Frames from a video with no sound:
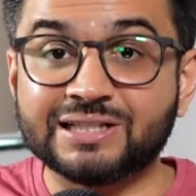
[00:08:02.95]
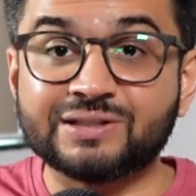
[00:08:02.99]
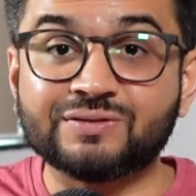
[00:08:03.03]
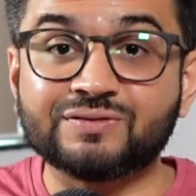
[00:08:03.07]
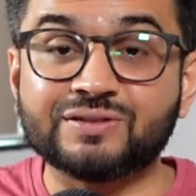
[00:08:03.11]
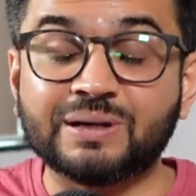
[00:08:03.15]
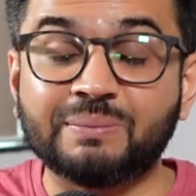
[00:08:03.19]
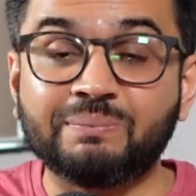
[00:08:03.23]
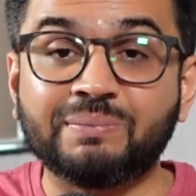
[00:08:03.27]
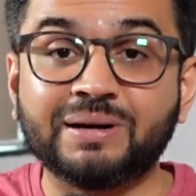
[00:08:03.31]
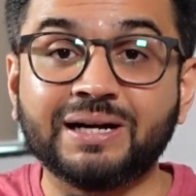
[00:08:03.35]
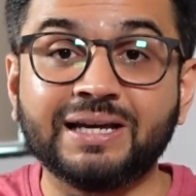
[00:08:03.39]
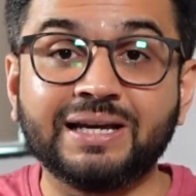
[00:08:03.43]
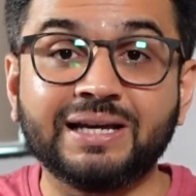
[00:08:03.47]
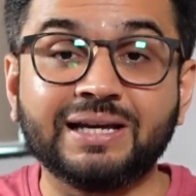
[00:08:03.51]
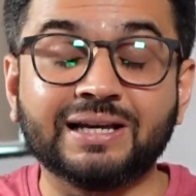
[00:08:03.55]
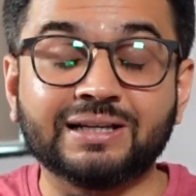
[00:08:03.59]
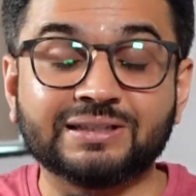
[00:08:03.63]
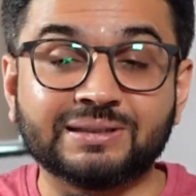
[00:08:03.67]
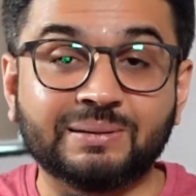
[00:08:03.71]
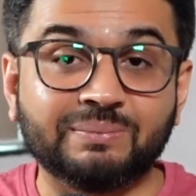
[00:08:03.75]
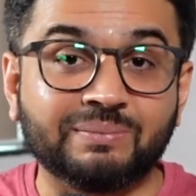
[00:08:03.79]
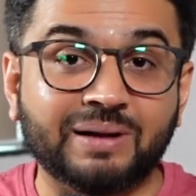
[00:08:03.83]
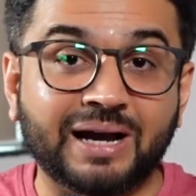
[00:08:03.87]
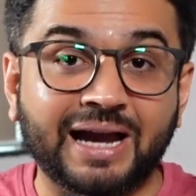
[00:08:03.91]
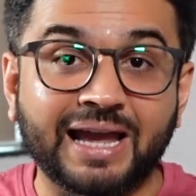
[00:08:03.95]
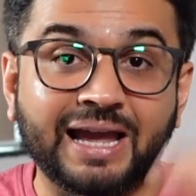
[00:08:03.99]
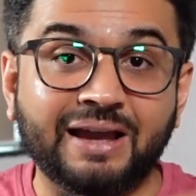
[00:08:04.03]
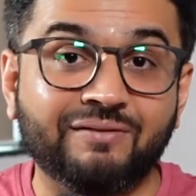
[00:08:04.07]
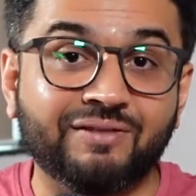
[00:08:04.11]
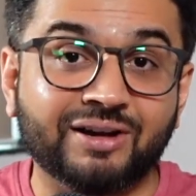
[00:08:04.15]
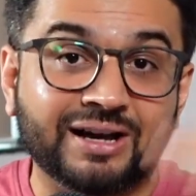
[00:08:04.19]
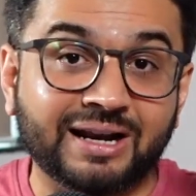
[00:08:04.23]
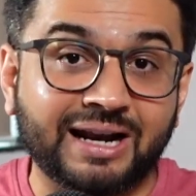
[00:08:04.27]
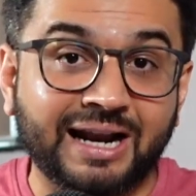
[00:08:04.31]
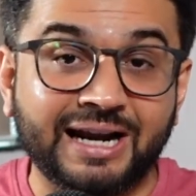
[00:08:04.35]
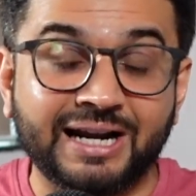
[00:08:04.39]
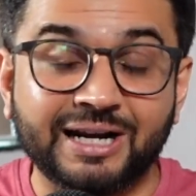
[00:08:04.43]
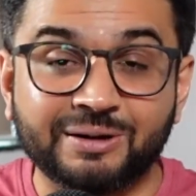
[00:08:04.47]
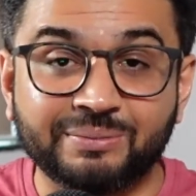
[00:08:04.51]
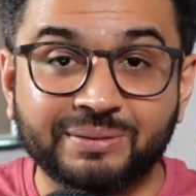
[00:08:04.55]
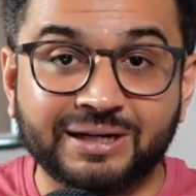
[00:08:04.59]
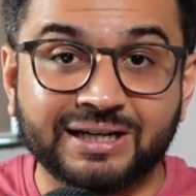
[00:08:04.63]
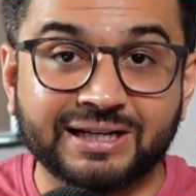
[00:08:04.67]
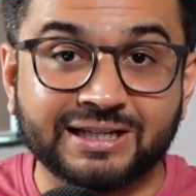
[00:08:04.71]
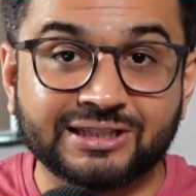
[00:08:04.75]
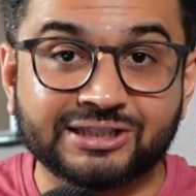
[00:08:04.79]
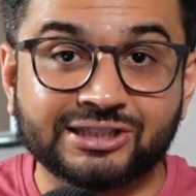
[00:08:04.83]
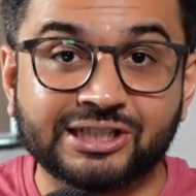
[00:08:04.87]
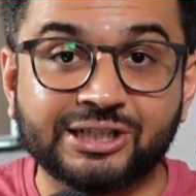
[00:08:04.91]
if I have a client
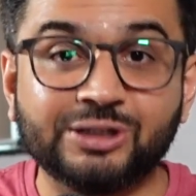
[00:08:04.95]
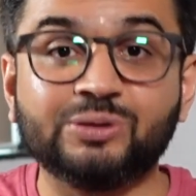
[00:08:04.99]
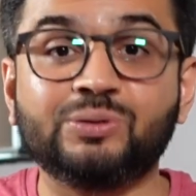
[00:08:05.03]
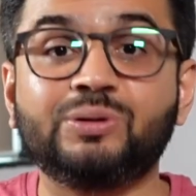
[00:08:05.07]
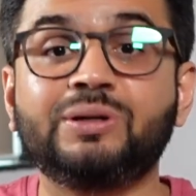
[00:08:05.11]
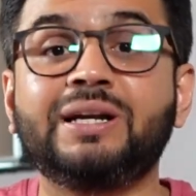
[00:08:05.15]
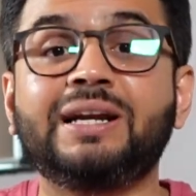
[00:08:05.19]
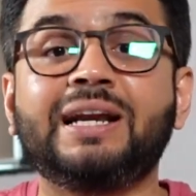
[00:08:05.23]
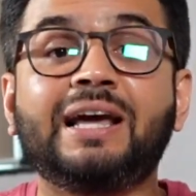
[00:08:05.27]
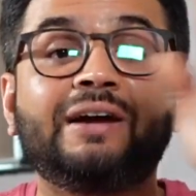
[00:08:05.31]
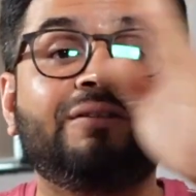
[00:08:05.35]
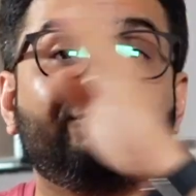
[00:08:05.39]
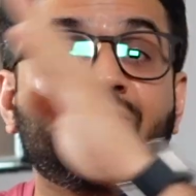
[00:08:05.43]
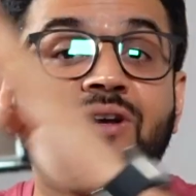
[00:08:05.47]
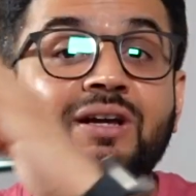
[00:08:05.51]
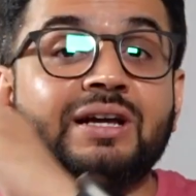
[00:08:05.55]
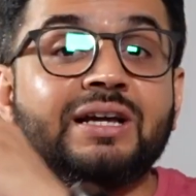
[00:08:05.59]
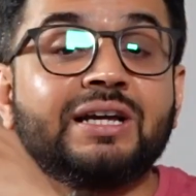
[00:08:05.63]
meeting scheduled and I've